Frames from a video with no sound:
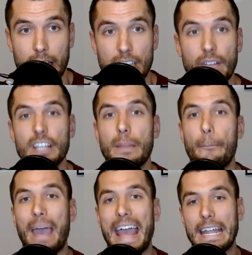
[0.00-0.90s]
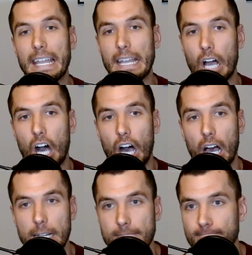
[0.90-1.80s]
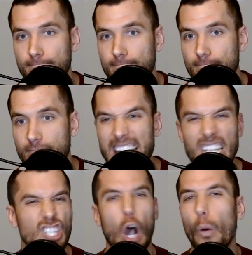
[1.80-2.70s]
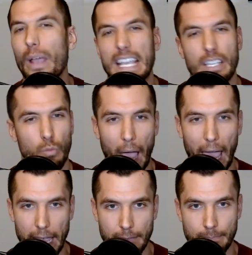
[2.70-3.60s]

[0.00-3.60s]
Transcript: He's very dependent on things going his way.